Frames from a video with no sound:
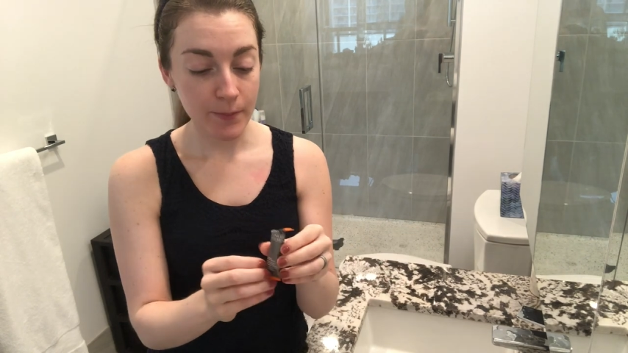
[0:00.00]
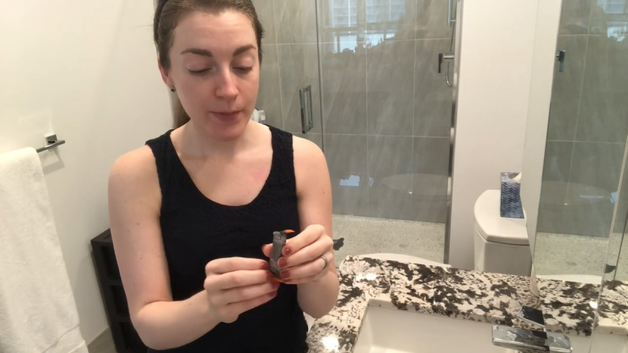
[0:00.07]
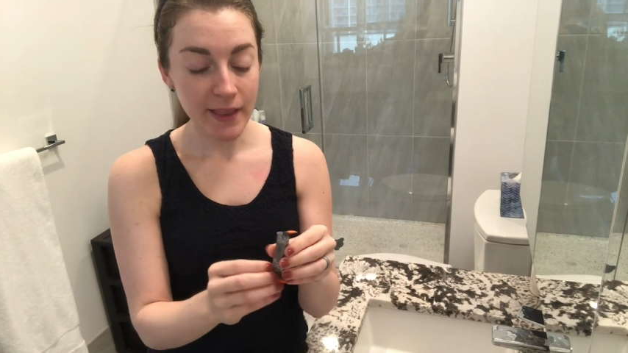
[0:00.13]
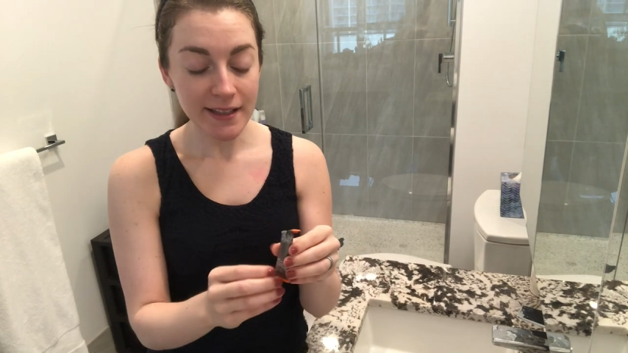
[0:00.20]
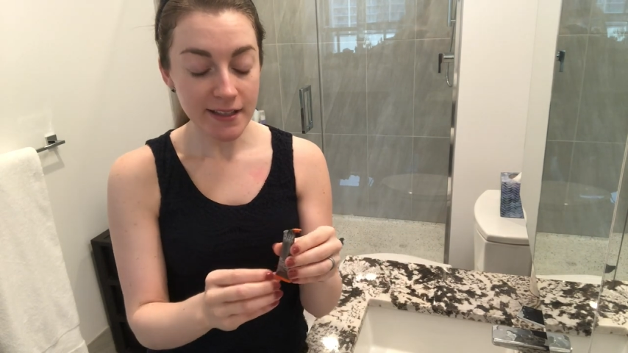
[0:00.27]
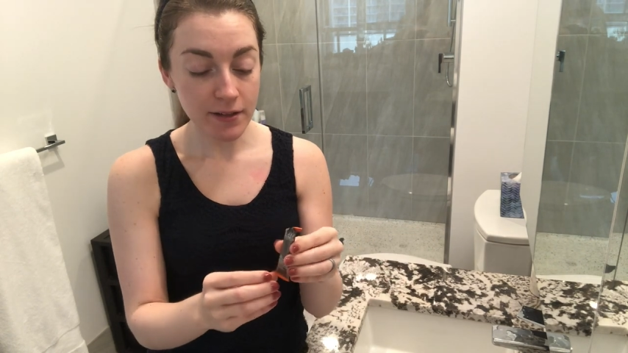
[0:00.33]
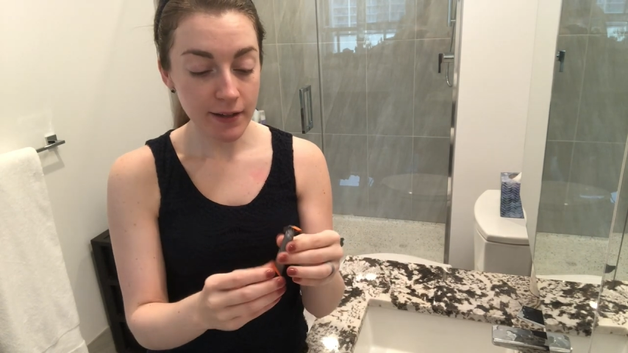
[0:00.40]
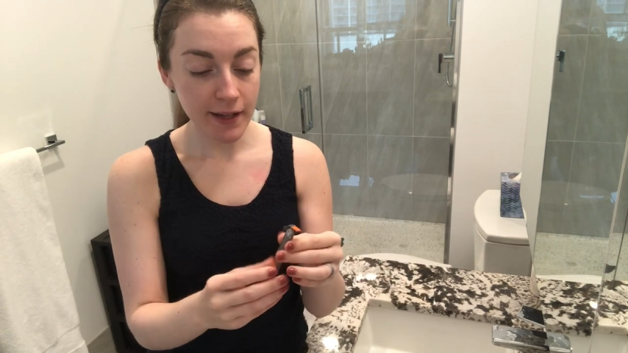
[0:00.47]
but
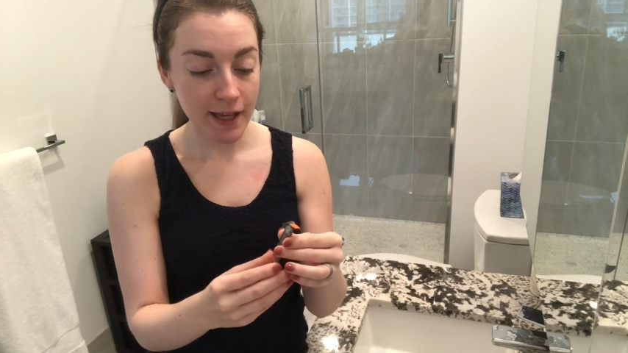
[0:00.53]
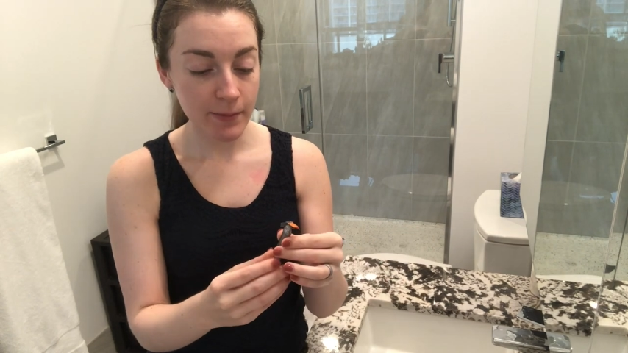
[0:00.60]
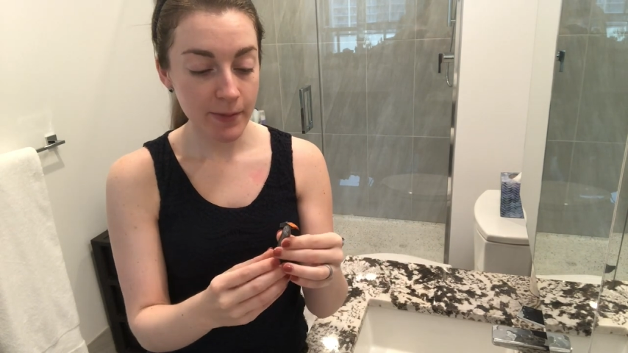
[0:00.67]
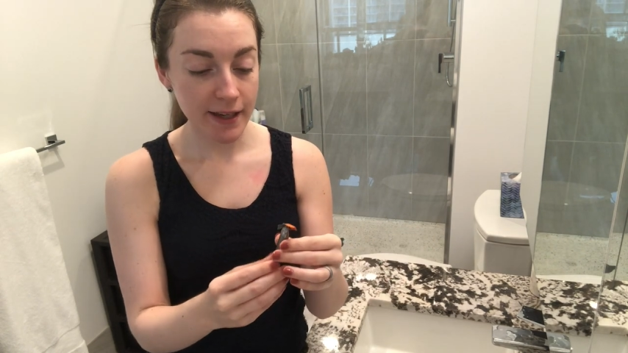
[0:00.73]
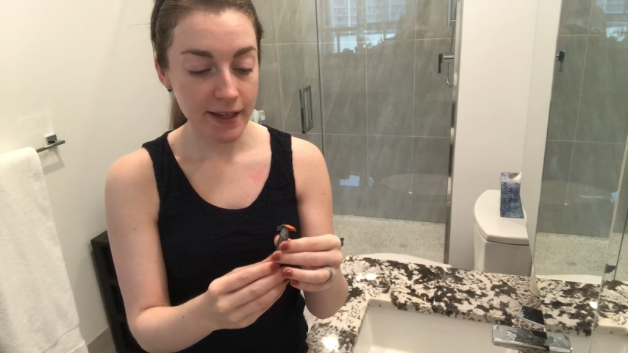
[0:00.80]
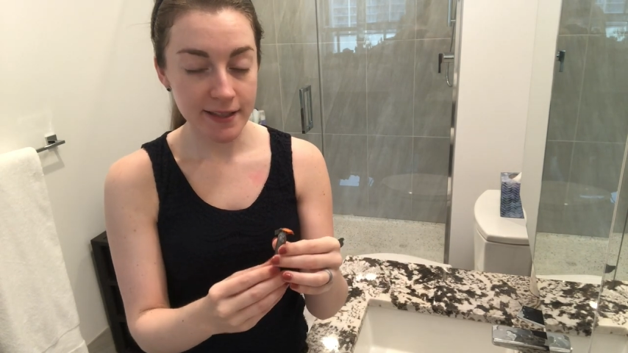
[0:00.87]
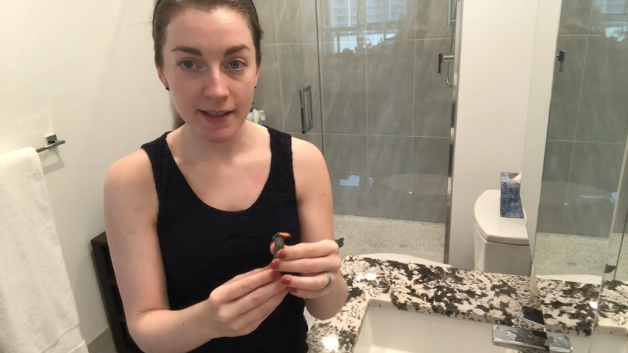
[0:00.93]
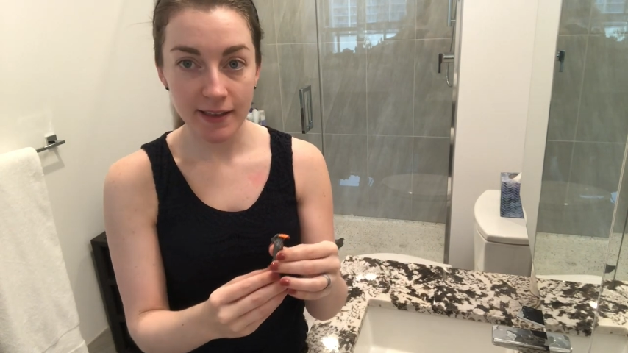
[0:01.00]
that's okay
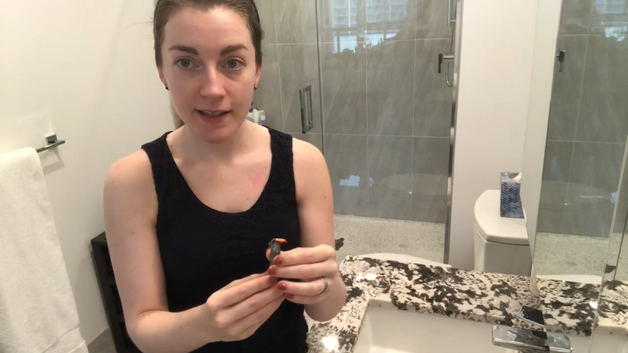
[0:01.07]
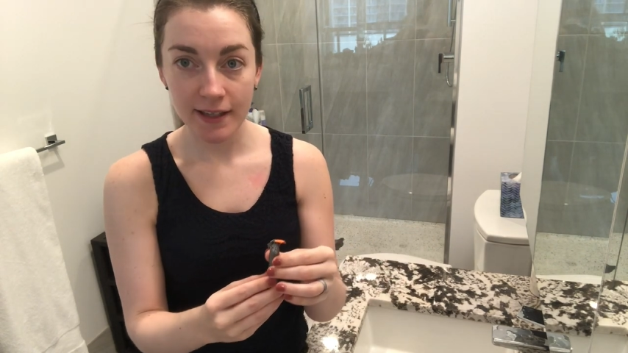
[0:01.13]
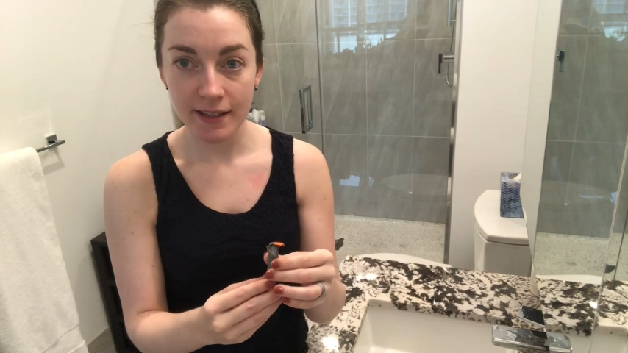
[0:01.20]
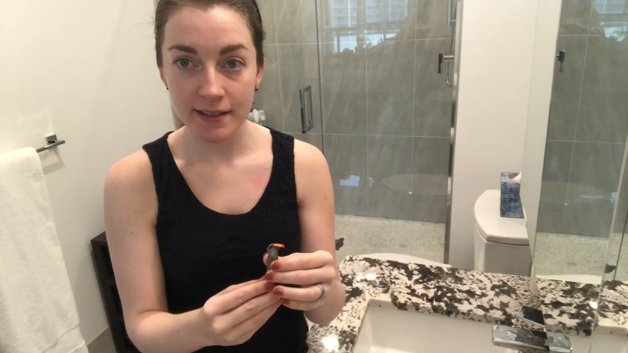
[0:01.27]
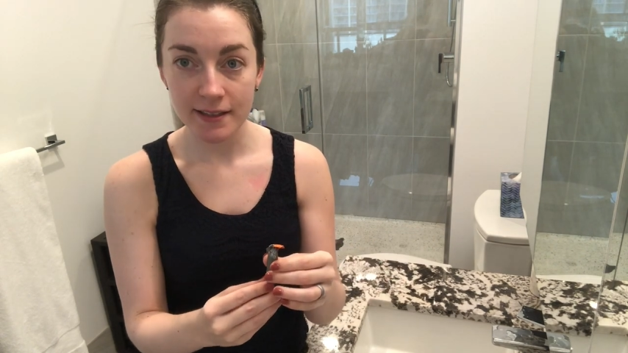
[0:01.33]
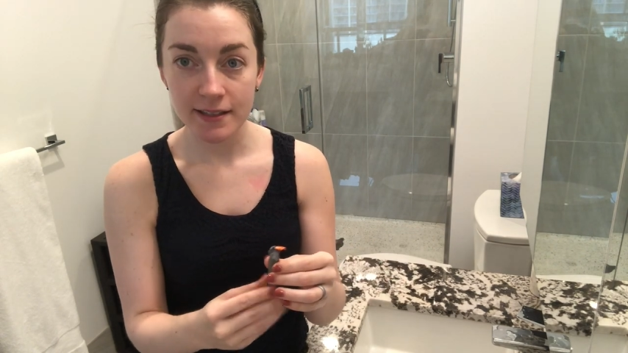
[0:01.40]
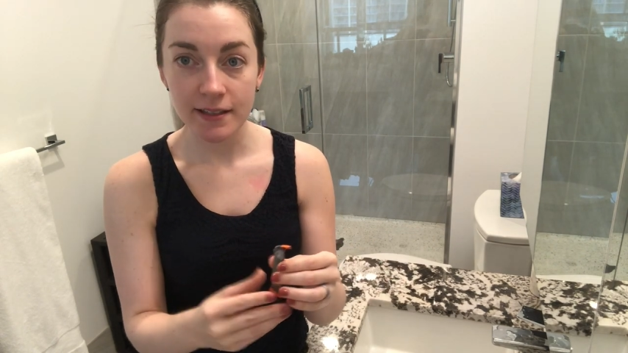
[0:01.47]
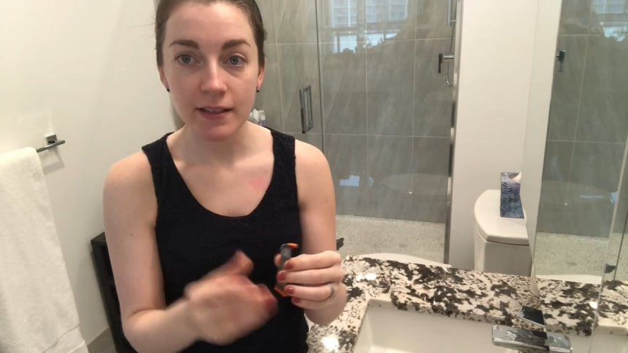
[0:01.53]
because I think
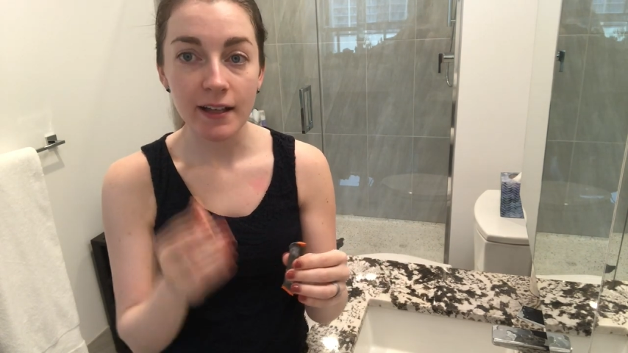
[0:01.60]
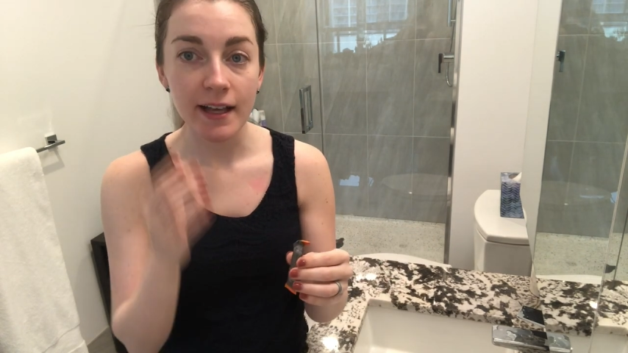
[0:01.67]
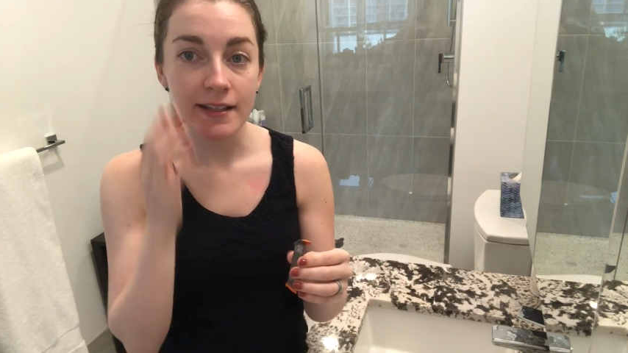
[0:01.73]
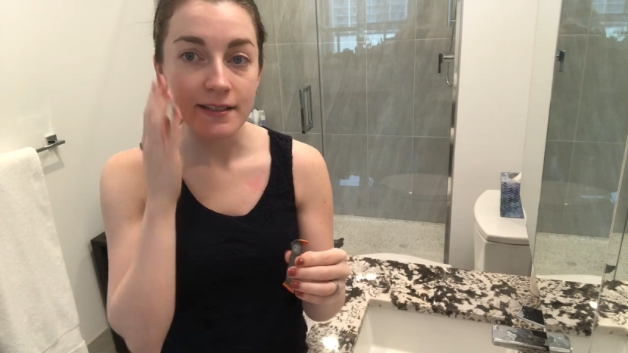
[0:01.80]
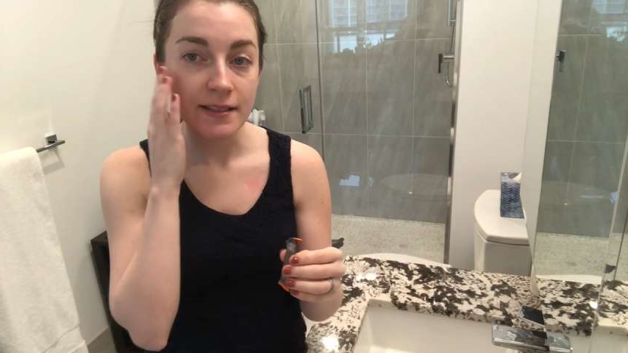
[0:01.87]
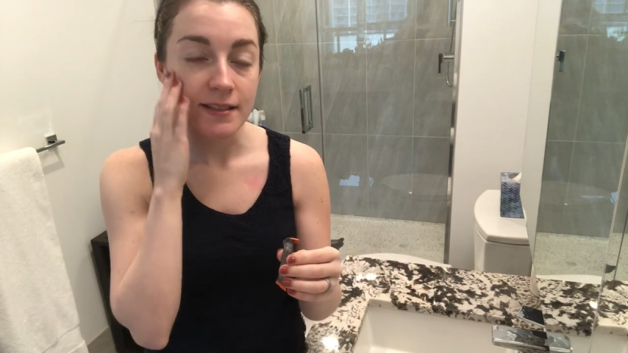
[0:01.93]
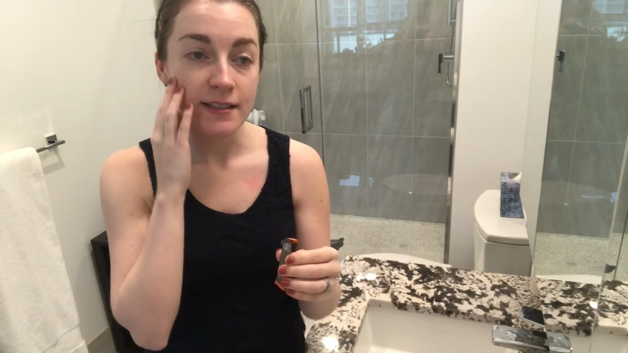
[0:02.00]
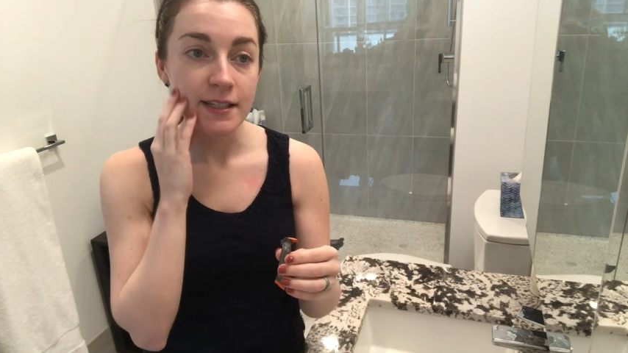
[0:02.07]
it still
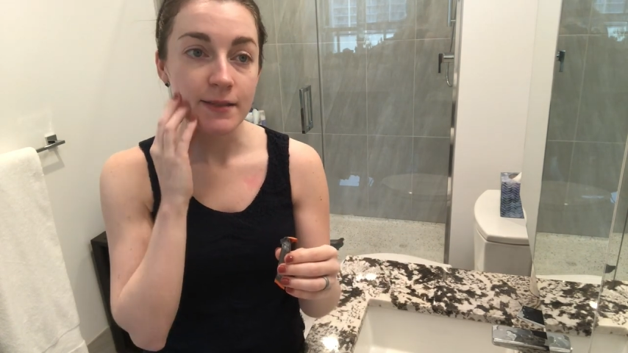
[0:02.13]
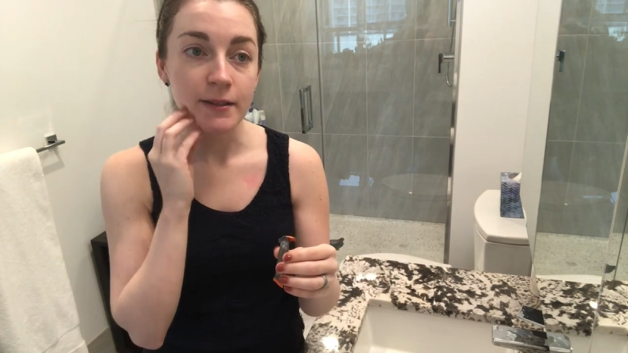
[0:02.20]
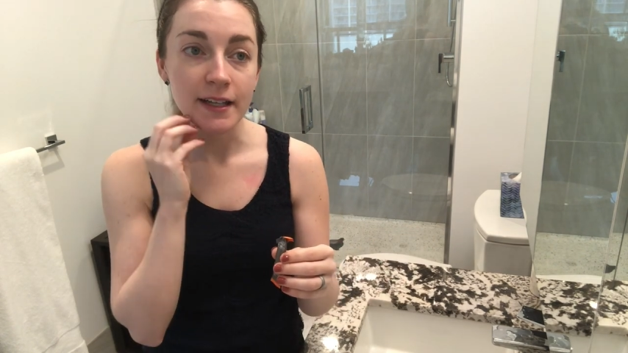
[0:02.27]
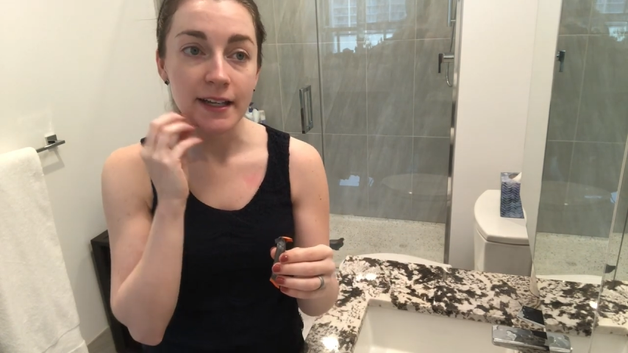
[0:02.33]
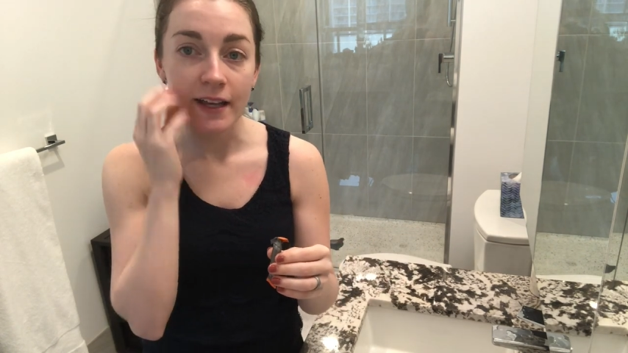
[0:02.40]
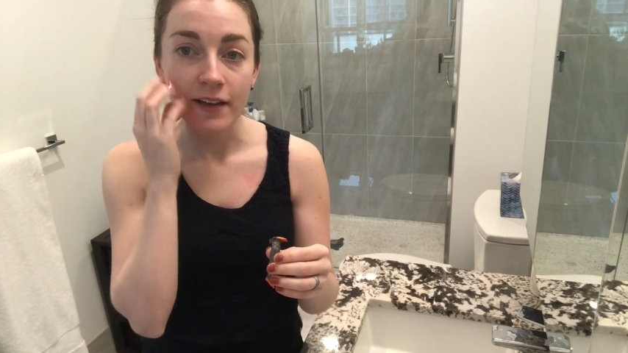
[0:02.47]
has this deep clean.